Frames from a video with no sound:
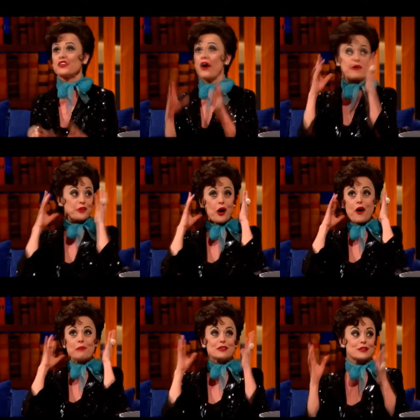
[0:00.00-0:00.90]
Don't know,
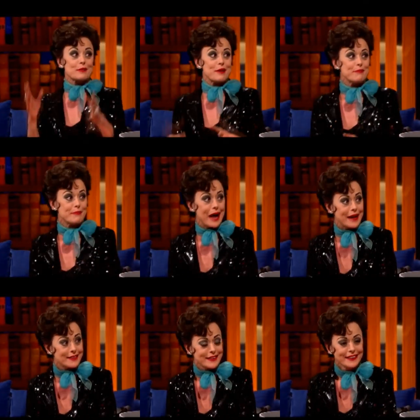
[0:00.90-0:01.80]
I must have been
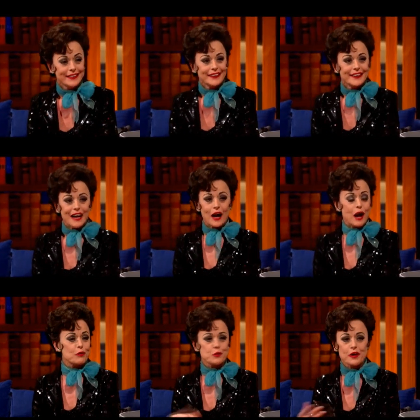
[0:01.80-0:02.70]
mad. I, I
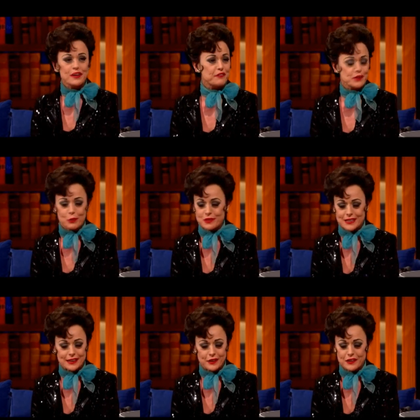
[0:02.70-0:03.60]
was working for Tommy
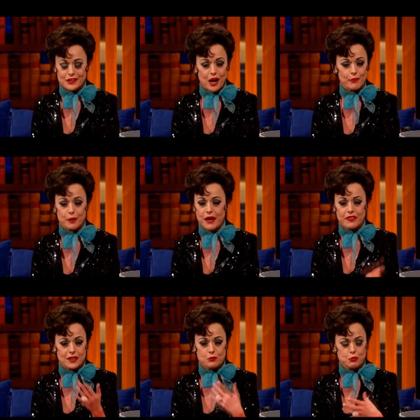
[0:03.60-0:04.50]
Steele at the time, and I met
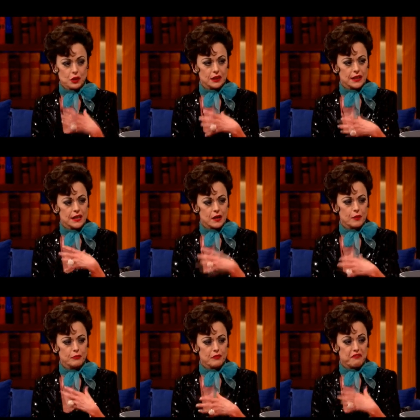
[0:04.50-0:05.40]
this really
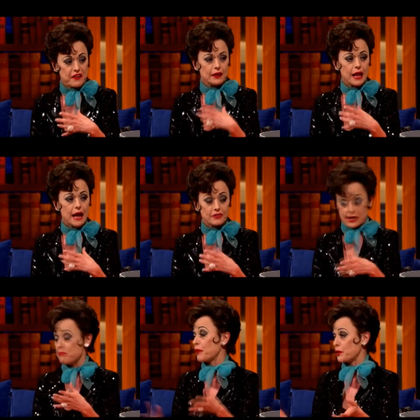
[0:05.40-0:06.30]
um, fit lad
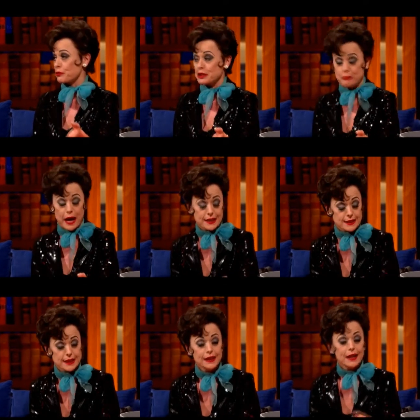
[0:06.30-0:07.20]
in both
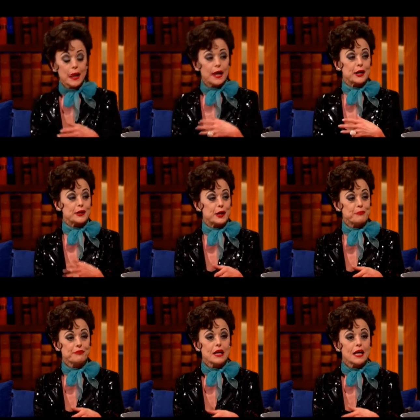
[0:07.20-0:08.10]
respects, uh, uh. and
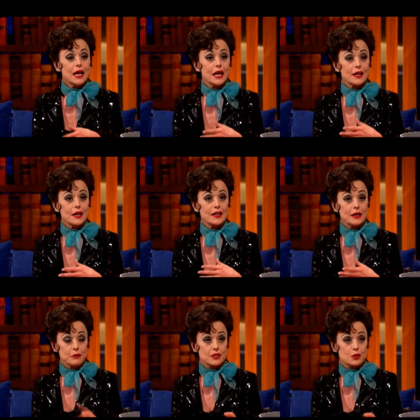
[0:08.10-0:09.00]
um, uh, and
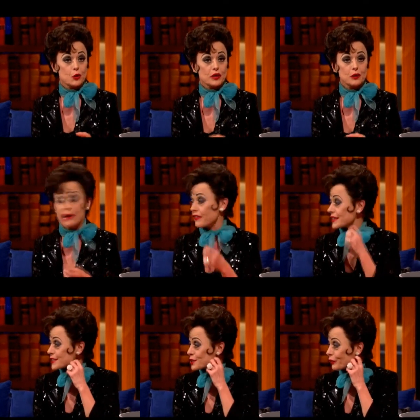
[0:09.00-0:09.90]
he was talking about
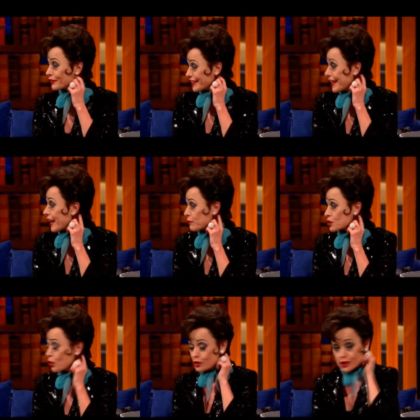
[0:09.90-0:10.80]
this stunt. Yeah, he was
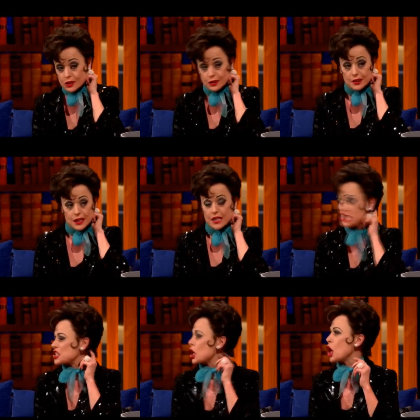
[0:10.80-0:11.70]
gorgeous,
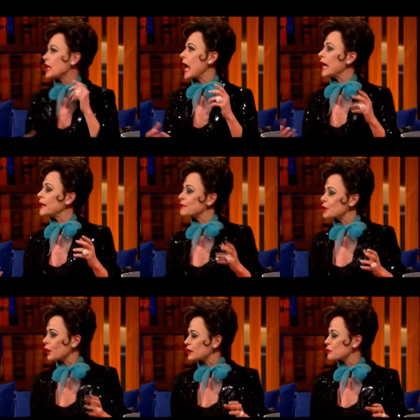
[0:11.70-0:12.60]
Sergey. He was
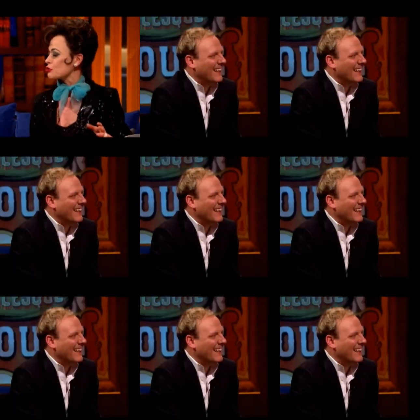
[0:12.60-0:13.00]
called. He was Russian.